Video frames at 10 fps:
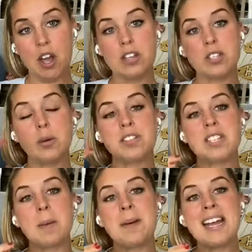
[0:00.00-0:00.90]
So if
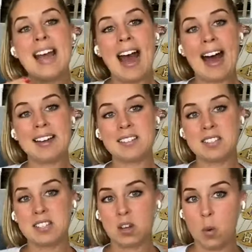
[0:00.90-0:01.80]
somebody
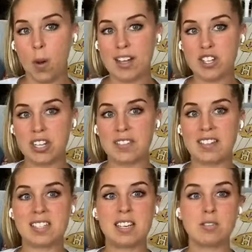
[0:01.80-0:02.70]
asks a question
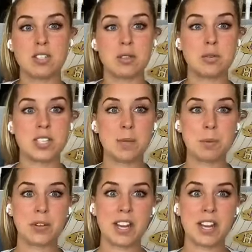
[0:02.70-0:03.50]
that sounds so simple